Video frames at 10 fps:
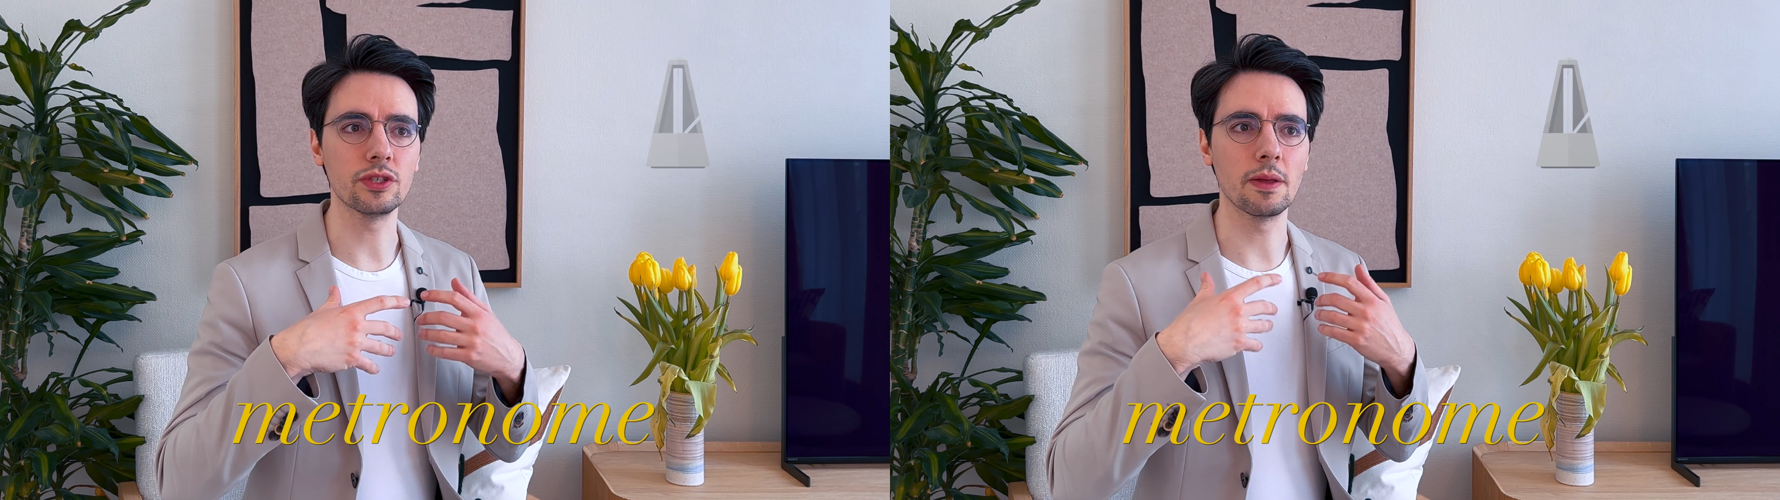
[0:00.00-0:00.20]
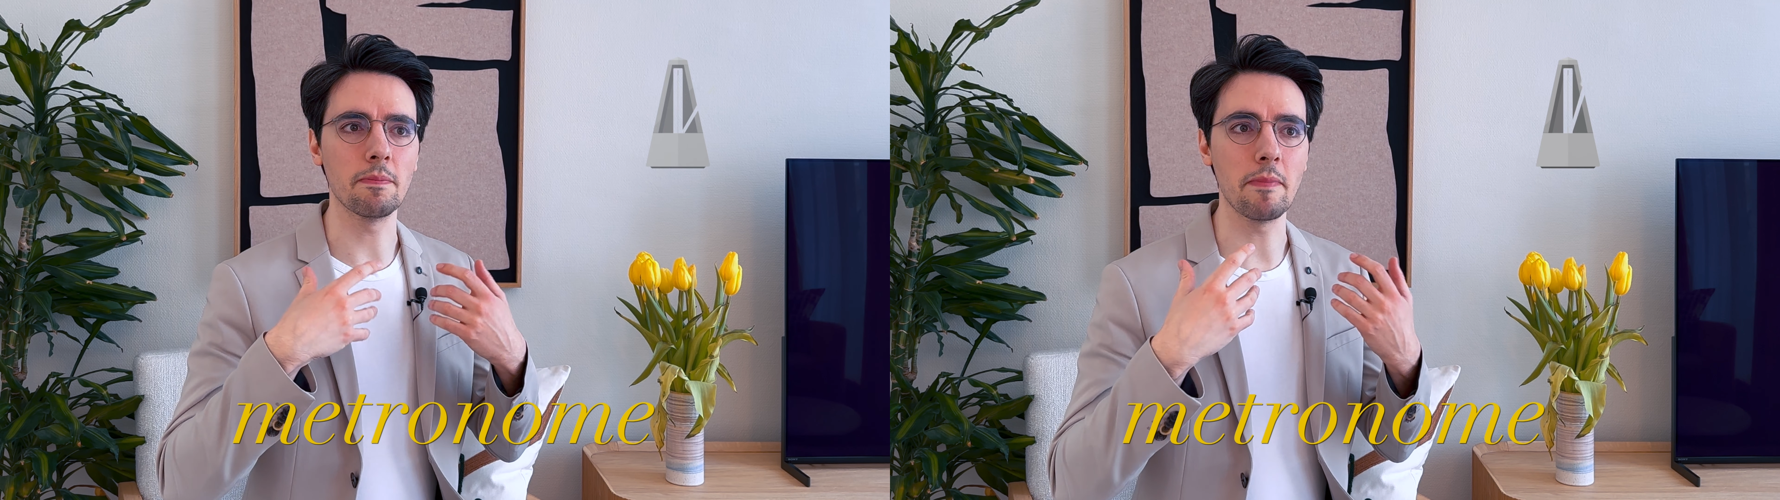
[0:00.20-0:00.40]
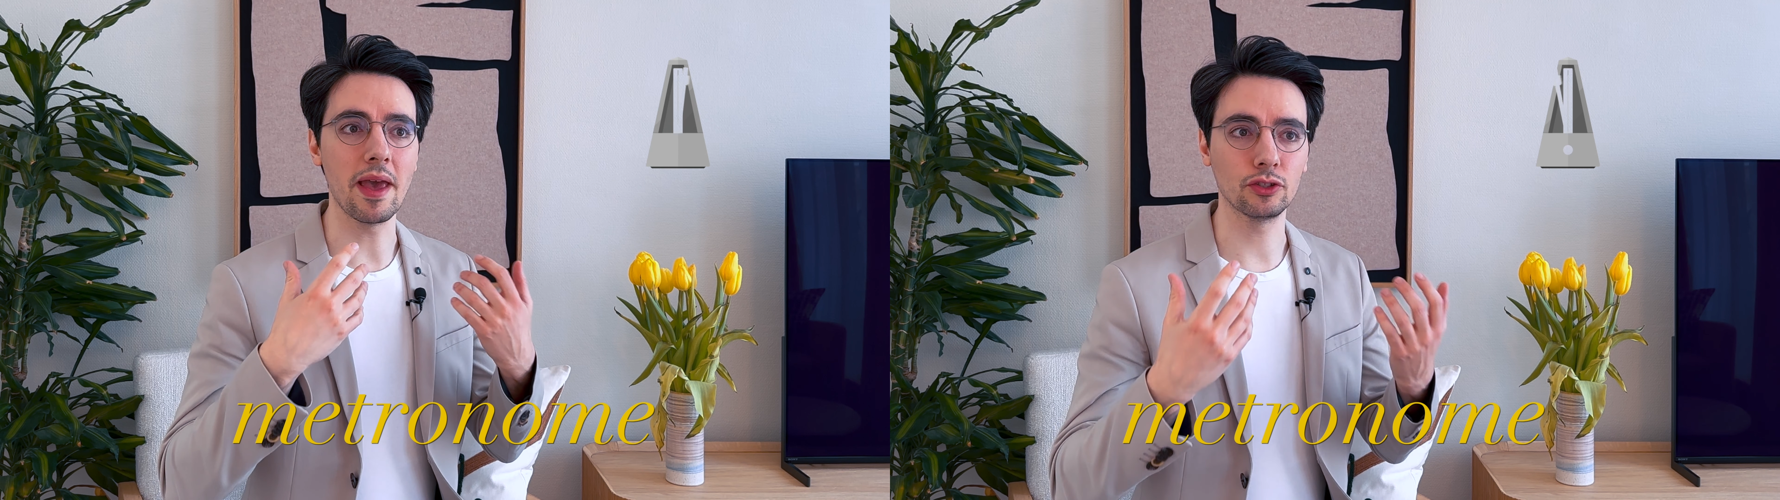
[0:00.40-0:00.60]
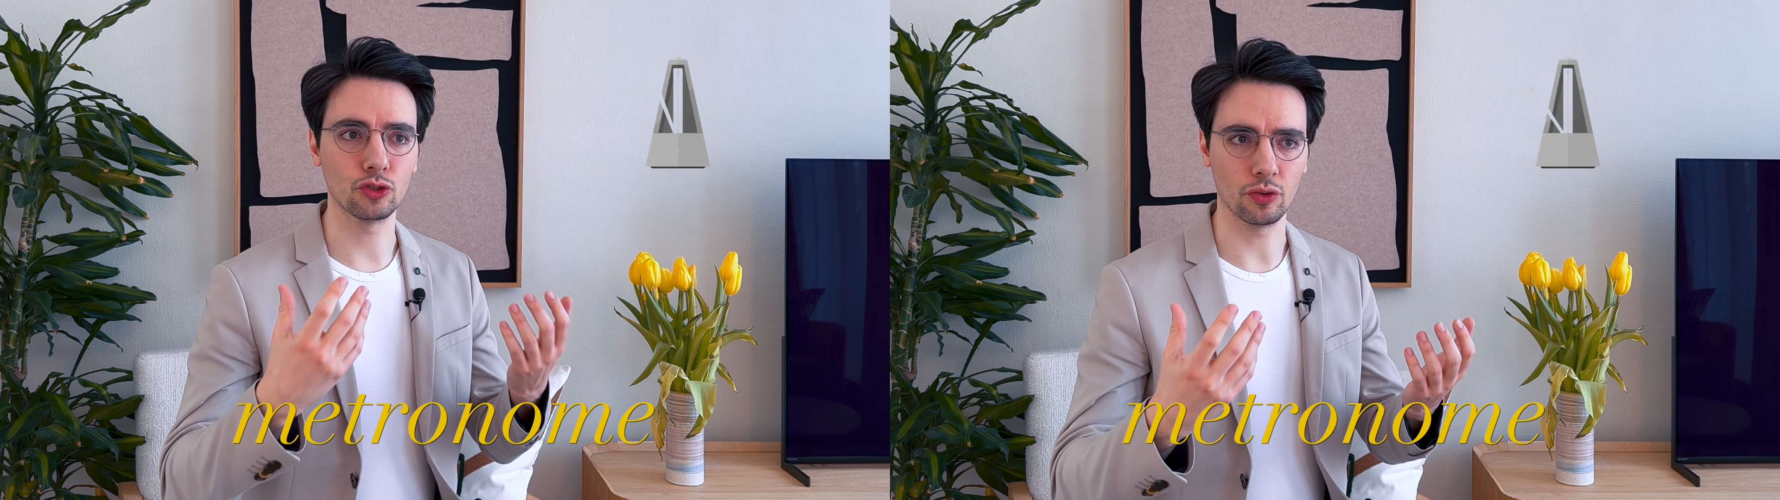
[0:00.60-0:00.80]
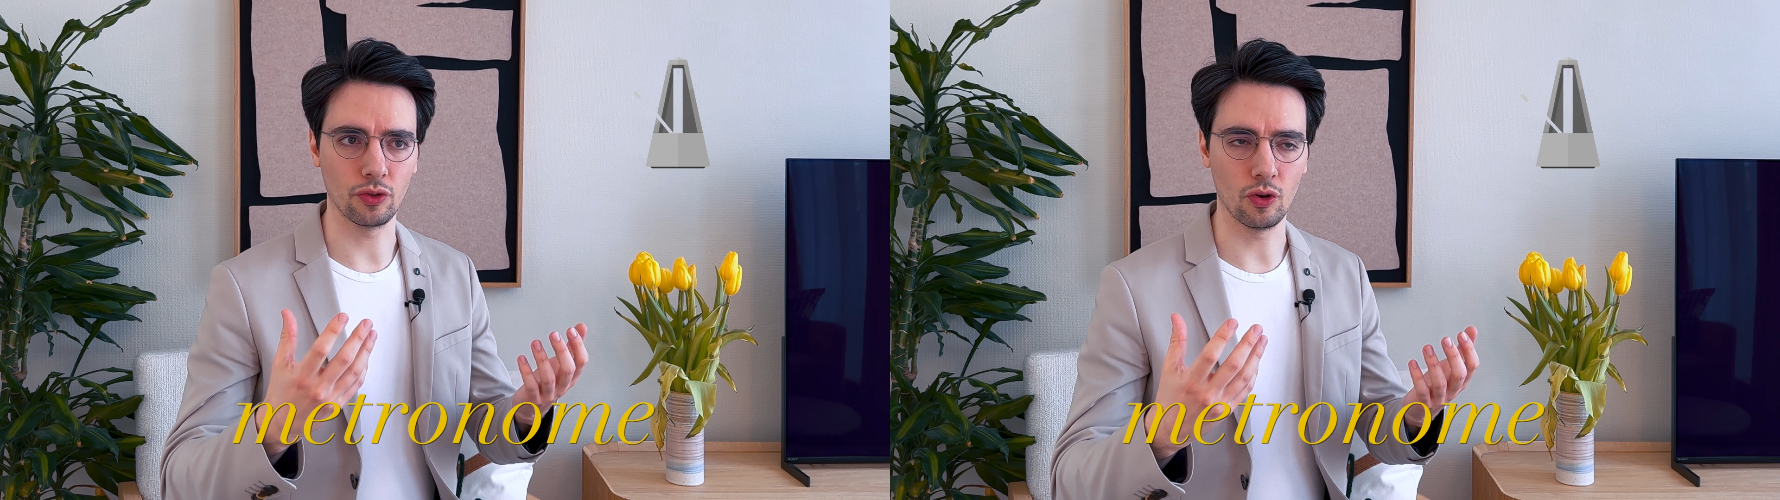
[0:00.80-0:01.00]
the
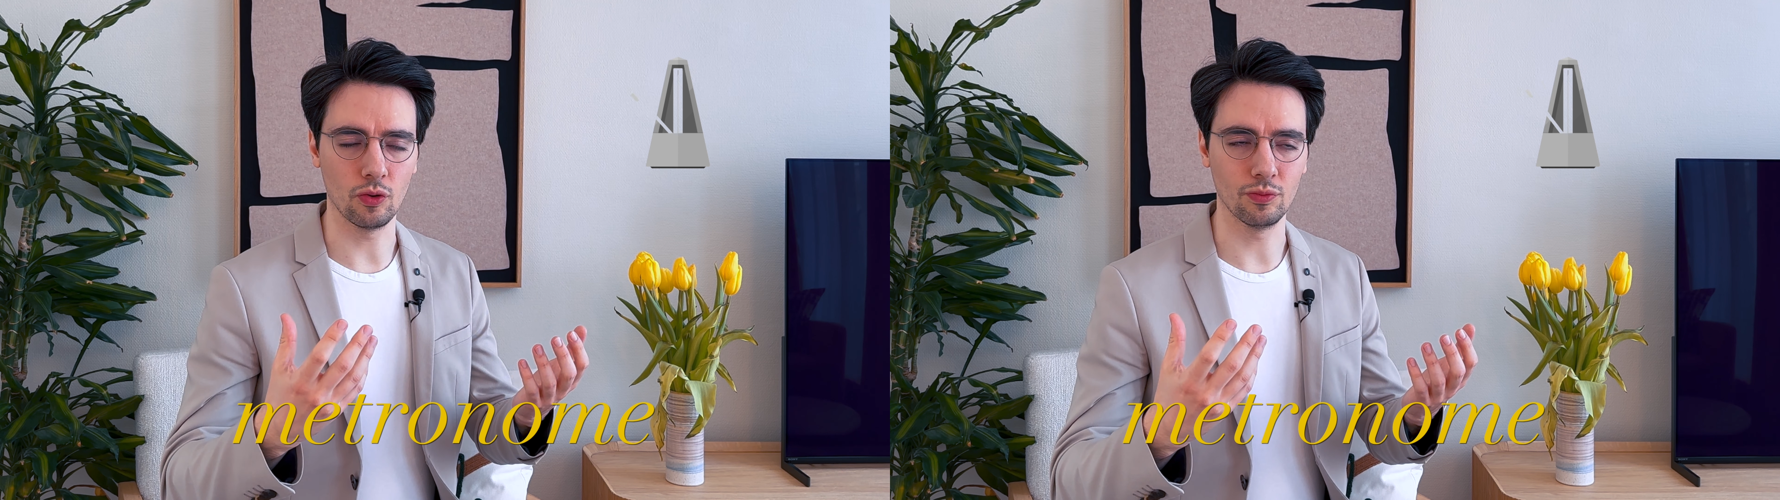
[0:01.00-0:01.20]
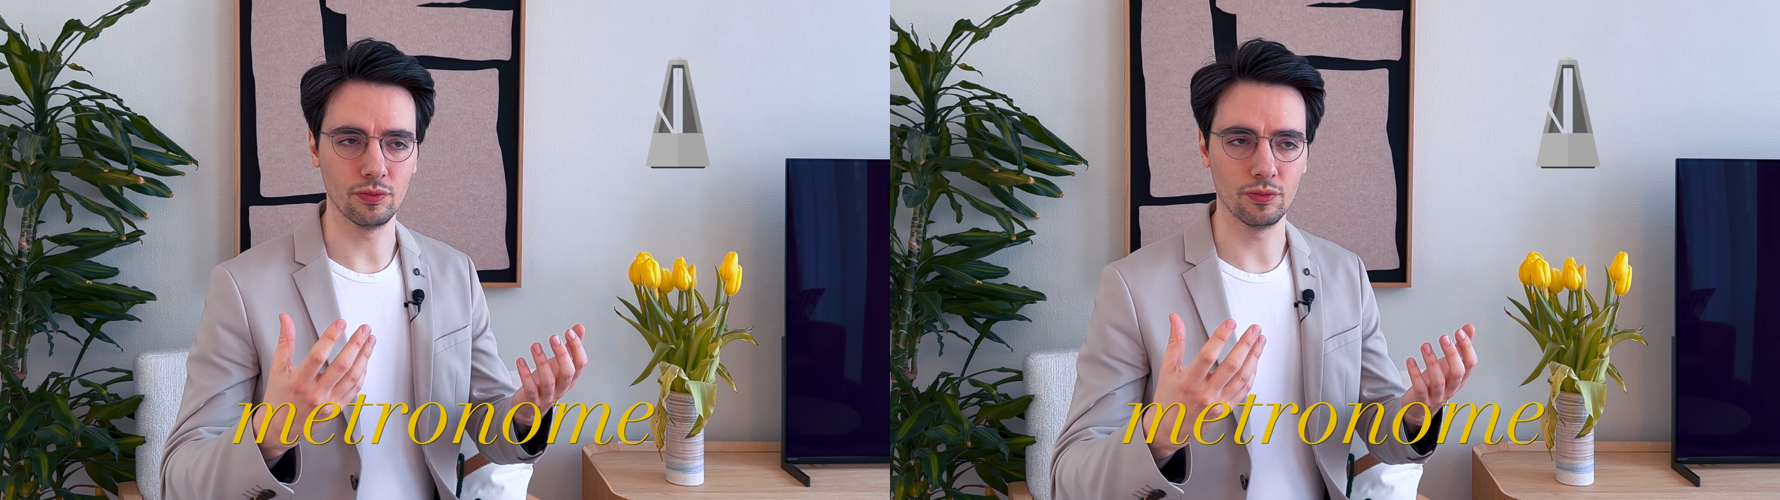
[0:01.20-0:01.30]
metronome,